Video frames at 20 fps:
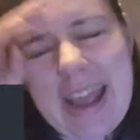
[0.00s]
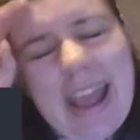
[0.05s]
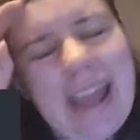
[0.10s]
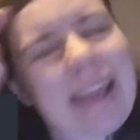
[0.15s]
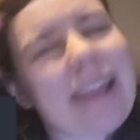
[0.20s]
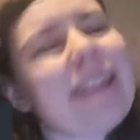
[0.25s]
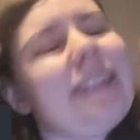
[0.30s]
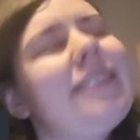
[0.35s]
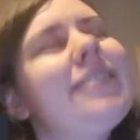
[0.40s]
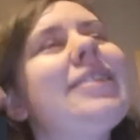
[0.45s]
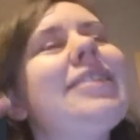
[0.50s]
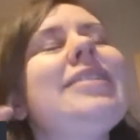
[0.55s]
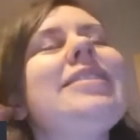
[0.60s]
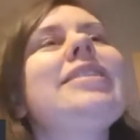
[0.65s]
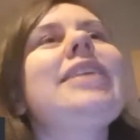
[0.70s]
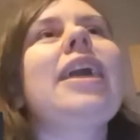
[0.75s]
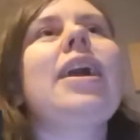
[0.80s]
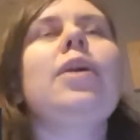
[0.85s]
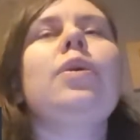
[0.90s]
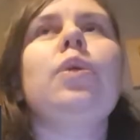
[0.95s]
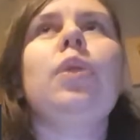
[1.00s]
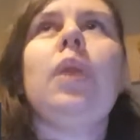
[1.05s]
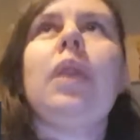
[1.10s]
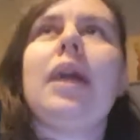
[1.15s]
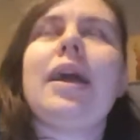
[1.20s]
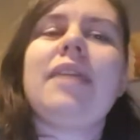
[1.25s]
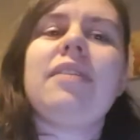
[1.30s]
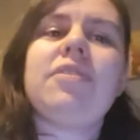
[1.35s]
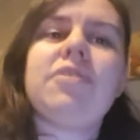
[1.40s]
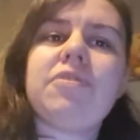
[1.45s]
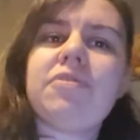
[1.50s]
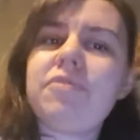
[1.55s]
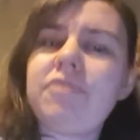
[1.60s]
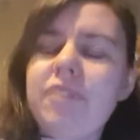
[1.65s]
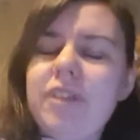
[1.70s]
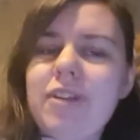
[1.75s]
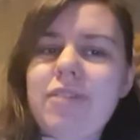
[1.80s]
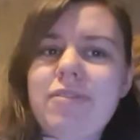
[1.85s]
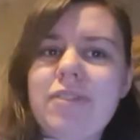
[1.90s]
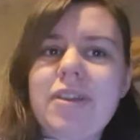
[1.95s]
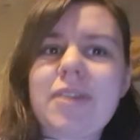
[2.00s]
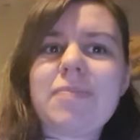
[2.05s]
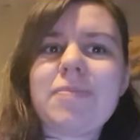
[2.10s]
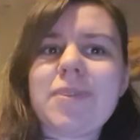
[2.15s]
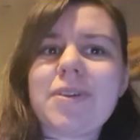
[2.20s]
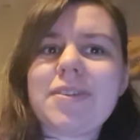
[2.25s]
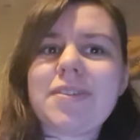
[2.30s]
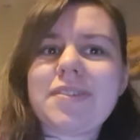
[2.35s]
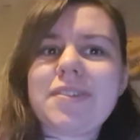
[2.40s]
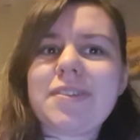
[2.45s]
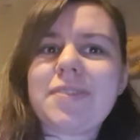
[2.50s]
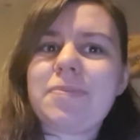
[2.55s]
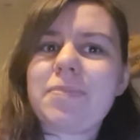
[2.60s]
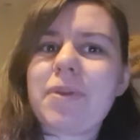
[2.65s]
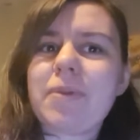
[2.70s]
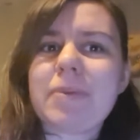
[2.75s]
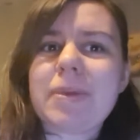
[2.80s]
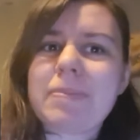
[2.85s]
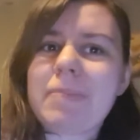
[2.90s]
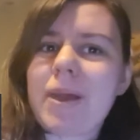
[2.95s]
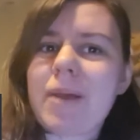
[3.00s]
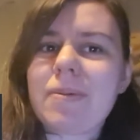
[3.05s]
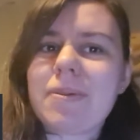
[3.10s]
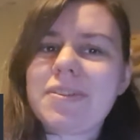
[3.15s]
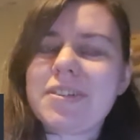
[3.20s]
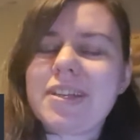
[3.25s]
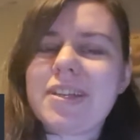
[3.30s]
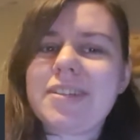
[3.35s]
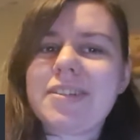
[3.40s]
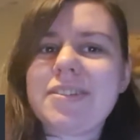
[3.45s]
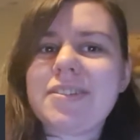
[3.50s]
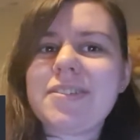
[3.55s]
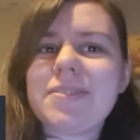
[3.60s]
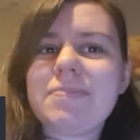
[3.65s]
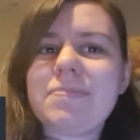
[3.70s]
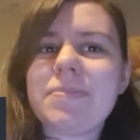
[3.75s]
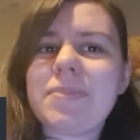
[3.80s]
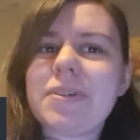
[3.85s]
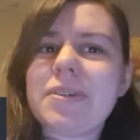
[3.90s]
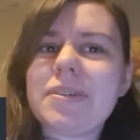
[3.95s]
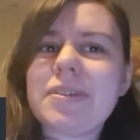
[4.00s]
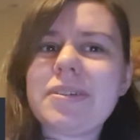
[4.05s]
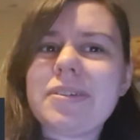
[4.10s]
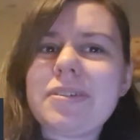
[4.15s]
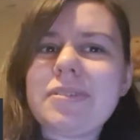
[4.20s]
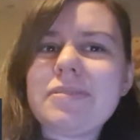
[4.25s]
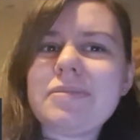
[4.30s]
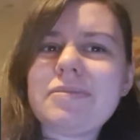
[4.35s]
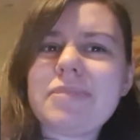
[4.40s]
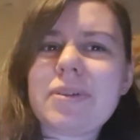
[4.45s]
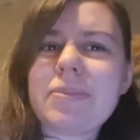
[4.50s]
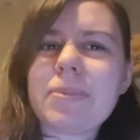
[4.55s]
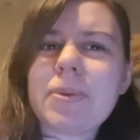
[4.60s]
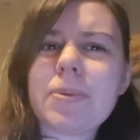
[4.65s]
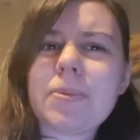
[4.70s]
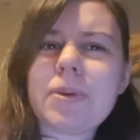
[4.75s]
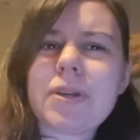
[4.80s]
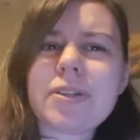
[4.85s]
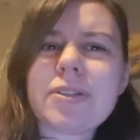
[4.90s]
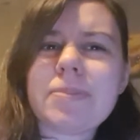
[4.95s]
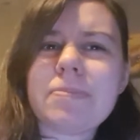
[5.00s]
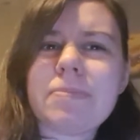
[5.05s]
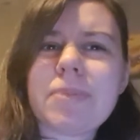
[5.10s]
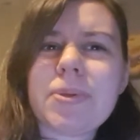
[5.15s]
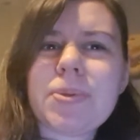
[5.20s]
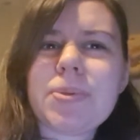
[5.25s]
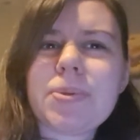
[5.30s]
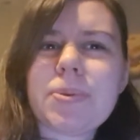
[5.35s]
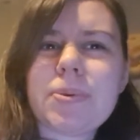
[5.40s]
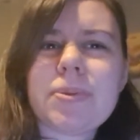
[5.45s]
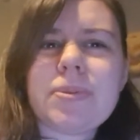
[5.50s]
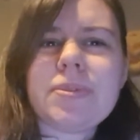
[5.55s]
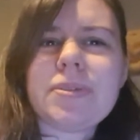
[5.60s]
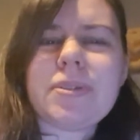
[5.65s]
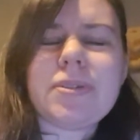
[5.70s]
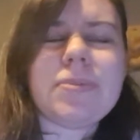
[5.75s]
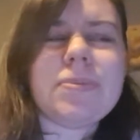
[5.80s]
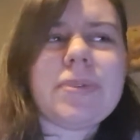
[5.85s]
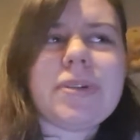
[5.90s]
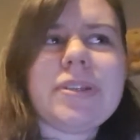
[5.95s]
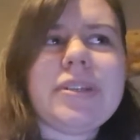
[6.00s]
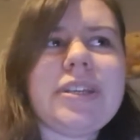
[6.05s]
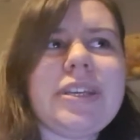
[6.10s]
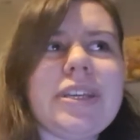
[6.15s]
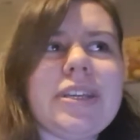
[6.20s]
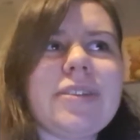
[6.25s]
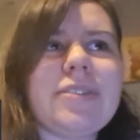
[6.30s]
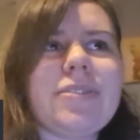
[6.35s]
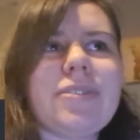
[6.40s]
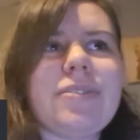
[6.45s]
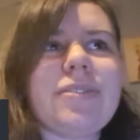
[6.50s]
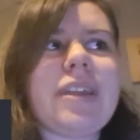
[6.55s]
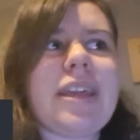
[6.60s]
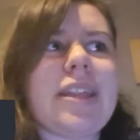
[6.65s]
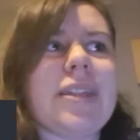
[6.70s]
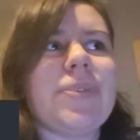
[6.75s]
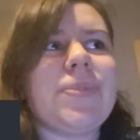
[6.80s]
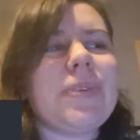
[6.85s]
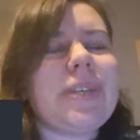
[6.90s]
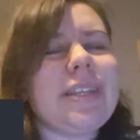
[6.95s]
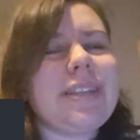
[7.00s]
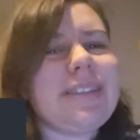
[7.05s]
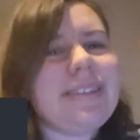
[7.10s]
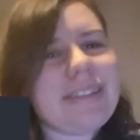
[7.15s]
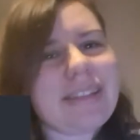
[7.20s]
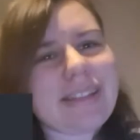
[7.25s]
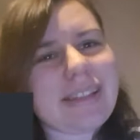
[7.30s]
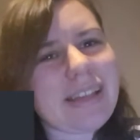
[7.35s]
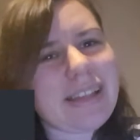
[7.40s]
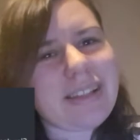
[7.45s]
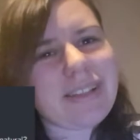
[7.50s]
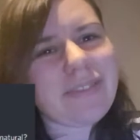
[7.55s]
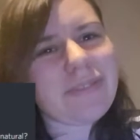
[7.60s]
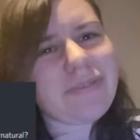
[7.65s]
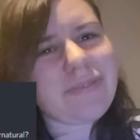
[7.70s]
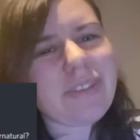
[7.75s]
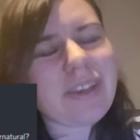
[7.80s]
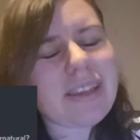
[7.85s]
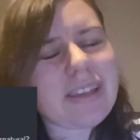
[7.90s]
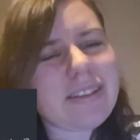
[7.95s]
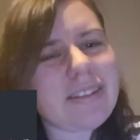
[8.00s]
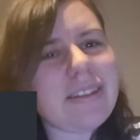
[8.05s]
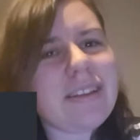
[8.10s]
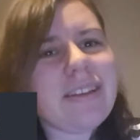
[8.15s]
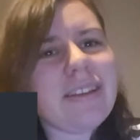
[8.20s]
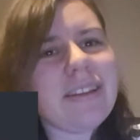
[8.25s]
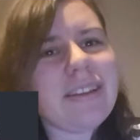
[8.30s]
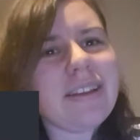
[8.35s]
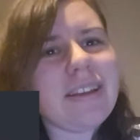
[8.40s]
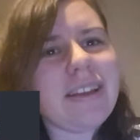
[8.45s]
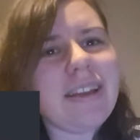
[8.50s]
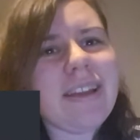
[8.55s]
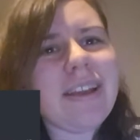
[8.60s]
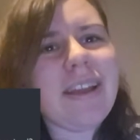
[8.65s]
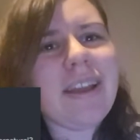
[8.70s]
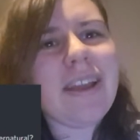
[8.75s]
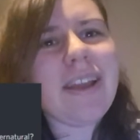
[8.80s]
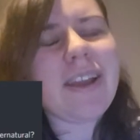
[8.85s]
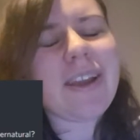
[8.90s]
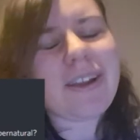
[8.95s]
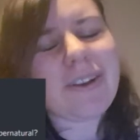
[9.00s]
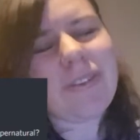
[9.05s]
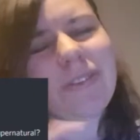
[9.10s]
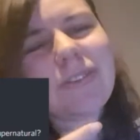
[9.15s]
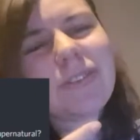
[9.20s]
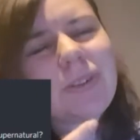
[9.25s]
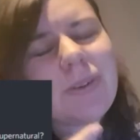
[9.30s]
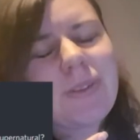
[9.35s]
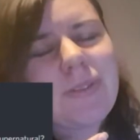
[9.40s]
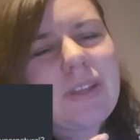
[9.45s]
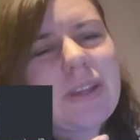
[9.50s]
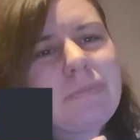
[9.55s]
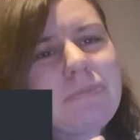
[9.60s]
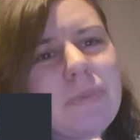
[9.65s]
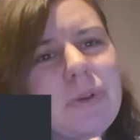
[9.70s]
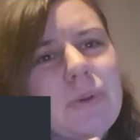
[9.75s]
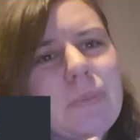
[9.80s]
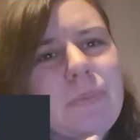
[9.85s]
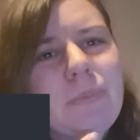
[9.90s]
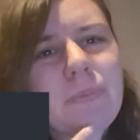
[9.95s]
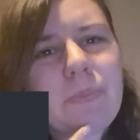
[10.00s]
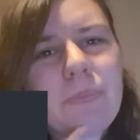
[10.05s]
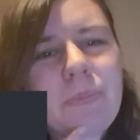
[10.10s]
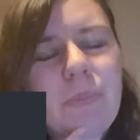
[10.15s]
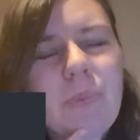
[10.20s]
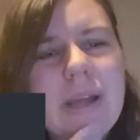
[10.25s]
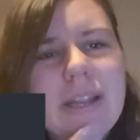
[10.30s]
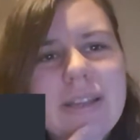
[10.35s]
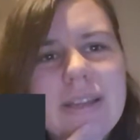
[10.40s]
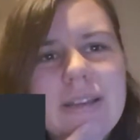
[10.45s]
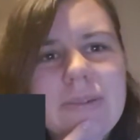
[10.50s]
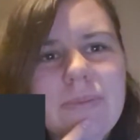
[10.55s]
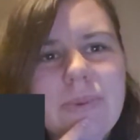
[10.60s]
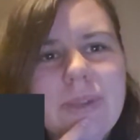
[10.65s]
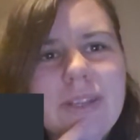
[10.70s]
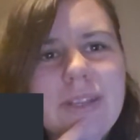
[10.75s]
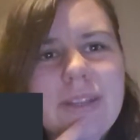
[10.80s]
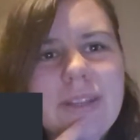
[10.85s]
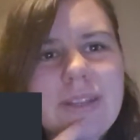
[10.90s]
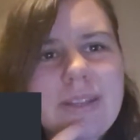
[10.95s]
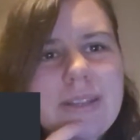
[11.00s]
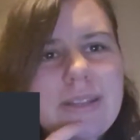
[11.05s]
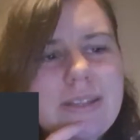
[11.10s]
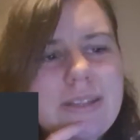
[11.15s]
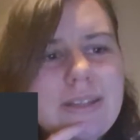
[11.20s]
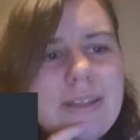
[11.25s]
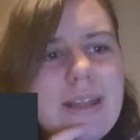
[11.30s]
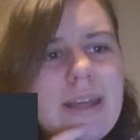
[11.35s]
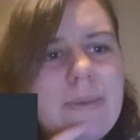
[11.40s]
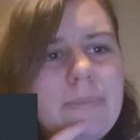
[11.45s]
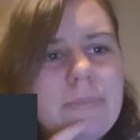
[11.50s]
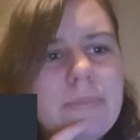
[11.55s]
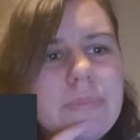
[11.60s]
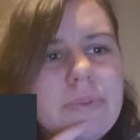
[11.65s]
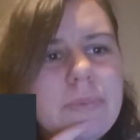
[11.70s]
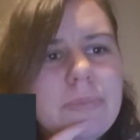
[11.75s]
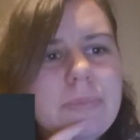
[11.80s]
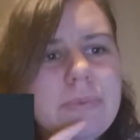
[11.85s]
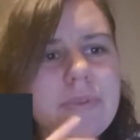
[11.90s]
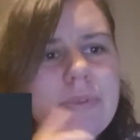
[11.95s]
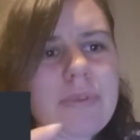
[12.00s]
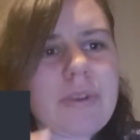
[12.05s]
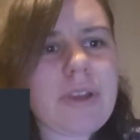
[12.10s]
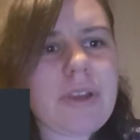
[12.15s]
I can discount lights flickering because it's probably power surges, but when we were watching Most Haunted one year during Halloween, the lights flickered. And also a light bulb went in one of the lamps, but